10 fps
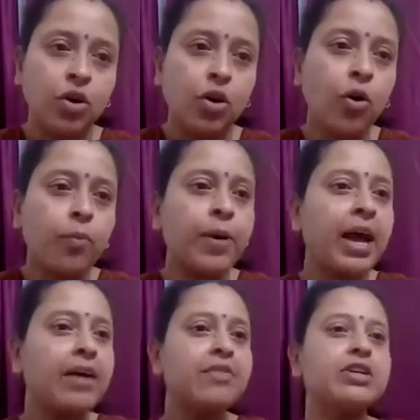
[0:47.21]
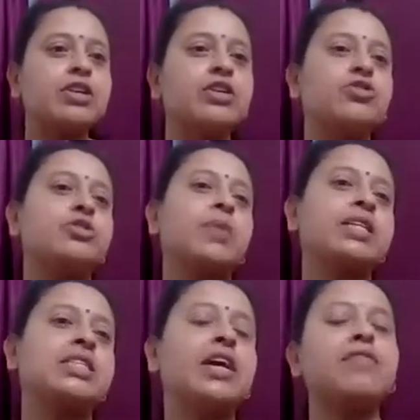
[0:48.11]
Hope I have introduced
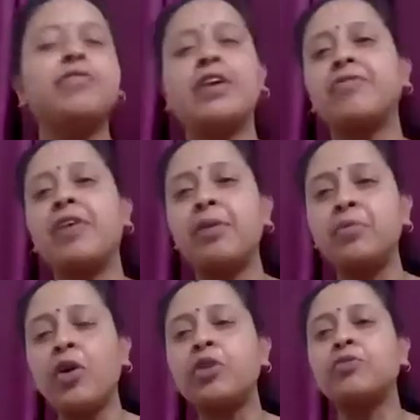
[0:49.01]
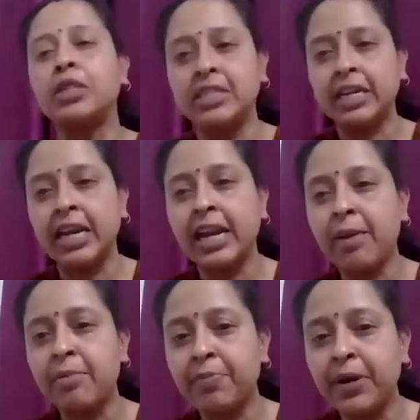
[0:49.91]
myself. If I am not, once again, I
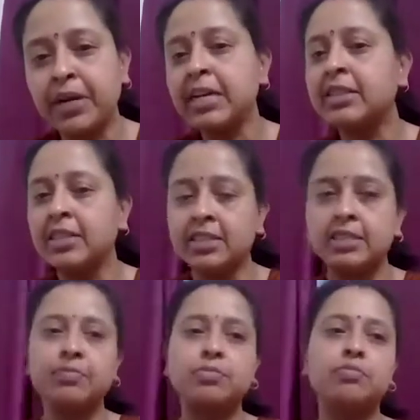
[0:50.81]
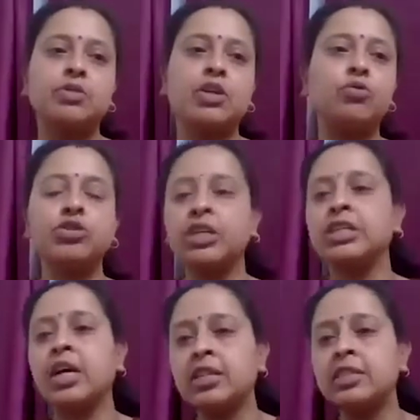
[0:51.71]
am repeating. This is Tanushri
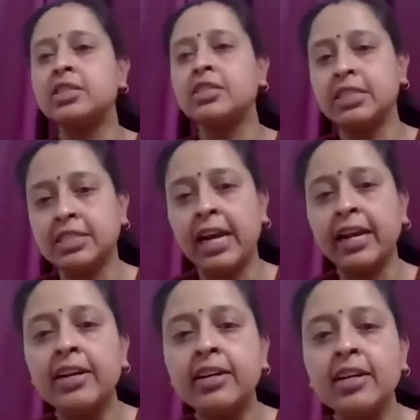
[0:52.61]
Das, this side.